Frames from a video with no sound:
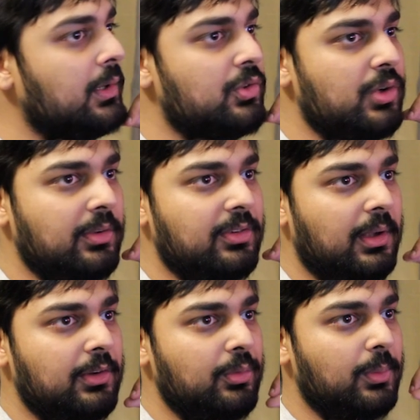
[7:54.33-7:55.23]
just
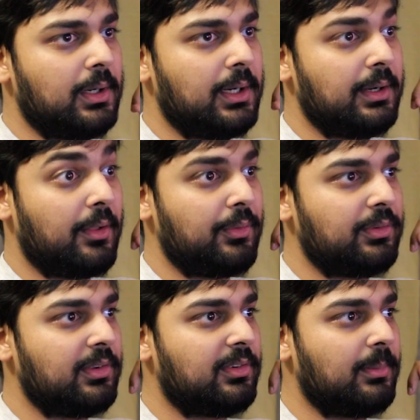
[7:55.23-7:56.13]
onto another
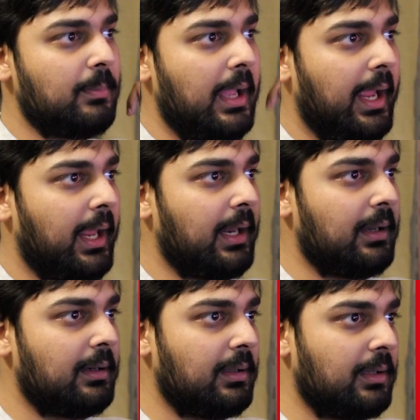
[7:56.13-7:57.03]
system.
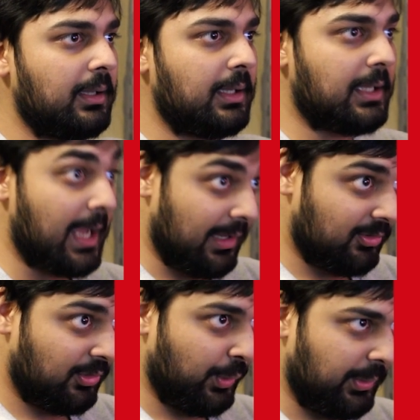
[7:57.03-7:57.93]
And
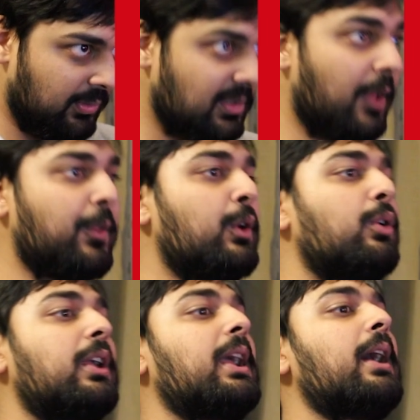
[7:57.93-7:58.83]
yes, there is nothing
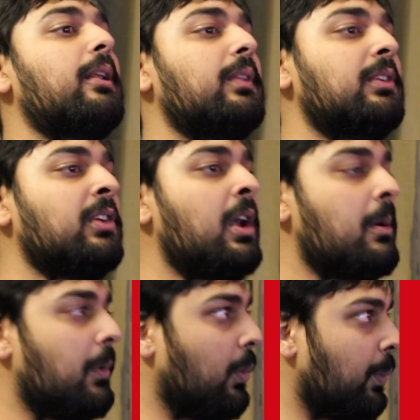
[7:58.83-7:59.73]
hooking out of this,
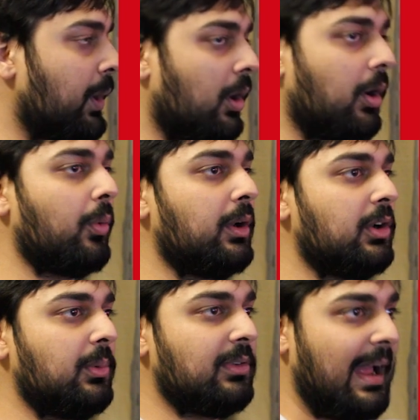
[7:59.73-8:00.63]
but what we going to
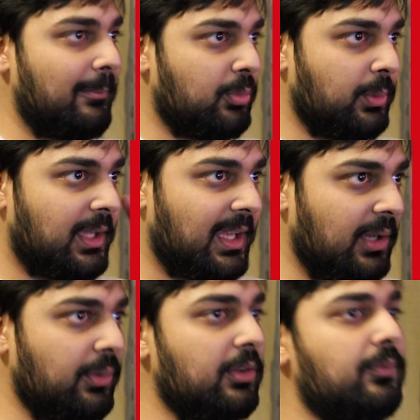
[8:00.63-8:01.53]
do is absolutely
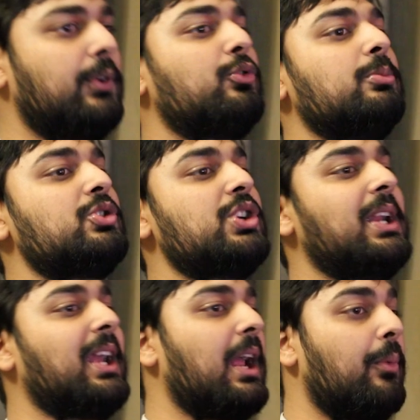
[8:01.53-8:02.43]
kill this virtual
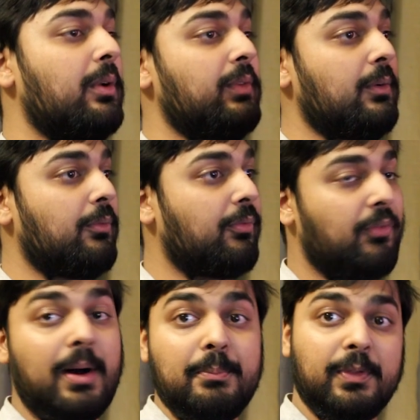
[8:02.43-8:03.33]
machine and get rid of it
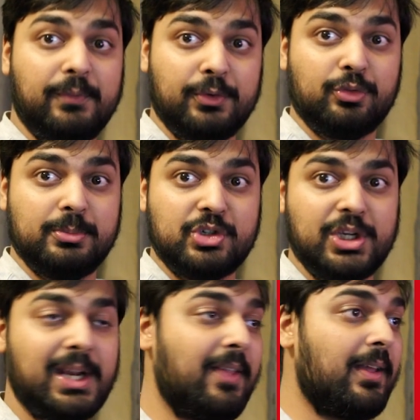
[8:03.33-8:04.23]
from the virtual
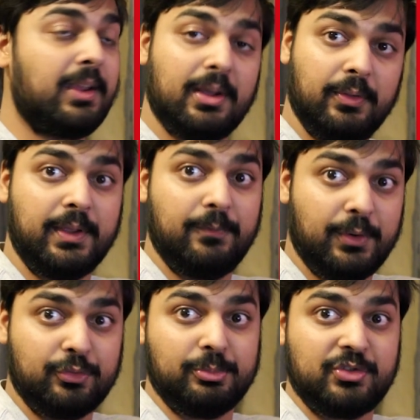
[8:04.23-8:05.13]
machine and then kill the
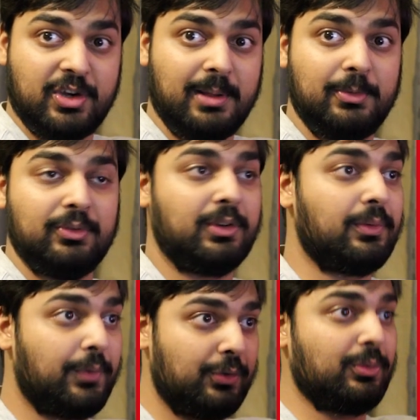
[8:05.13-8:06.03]
virtual machine I'm using to
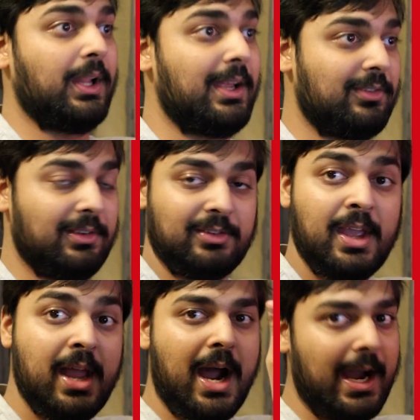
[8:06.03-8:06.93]
virtualize this.
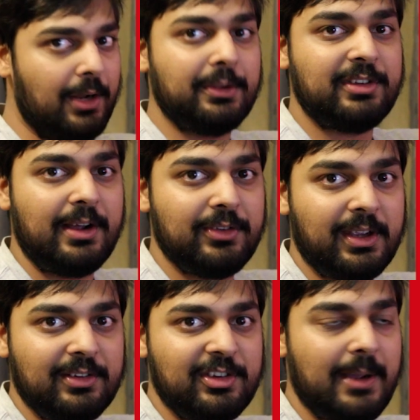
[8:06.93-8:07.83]
I know it sounds
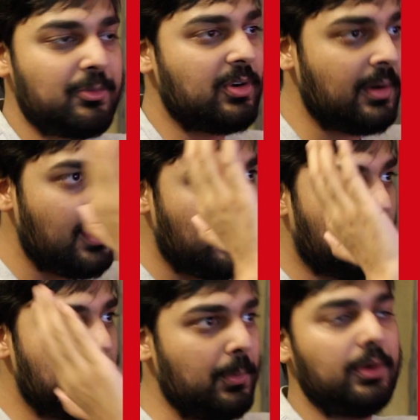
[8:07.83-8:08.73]
like Inception,
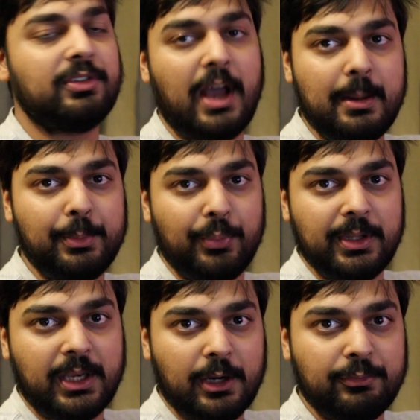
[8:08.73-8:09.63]
but Muta's got to be
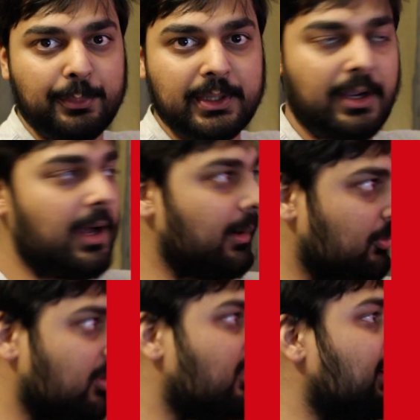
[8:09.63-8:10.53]
really careful with the condom,
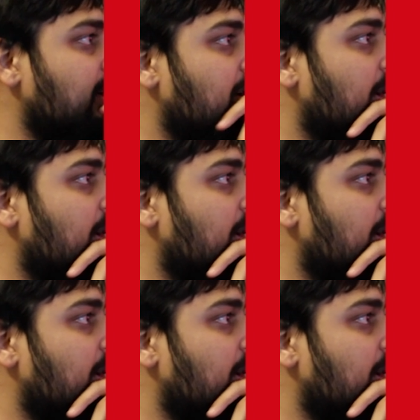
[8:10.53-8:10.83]
just letting you